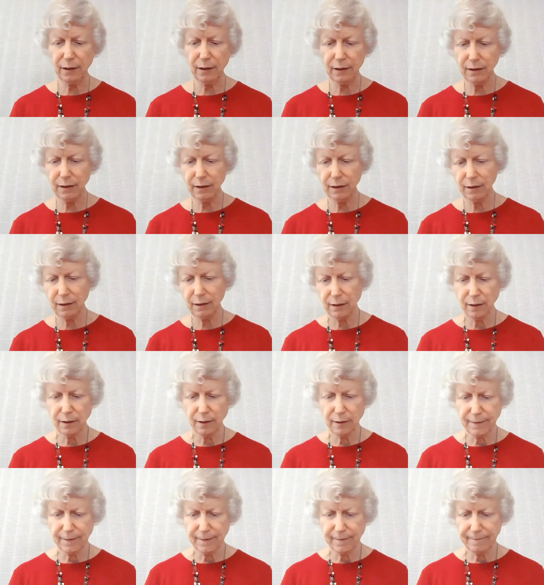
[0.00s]

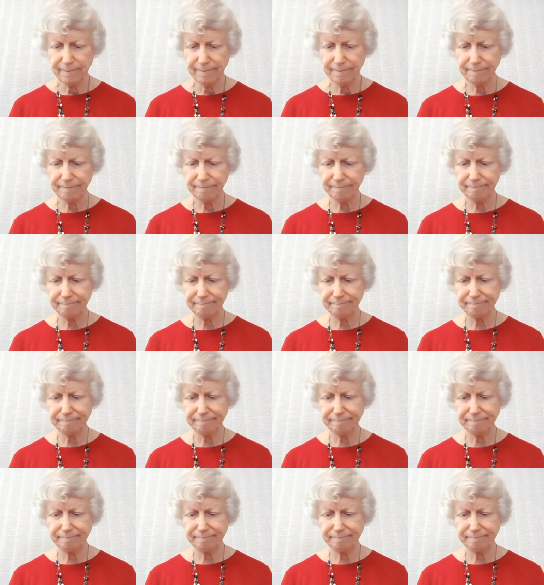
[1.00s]
Nobody speaks.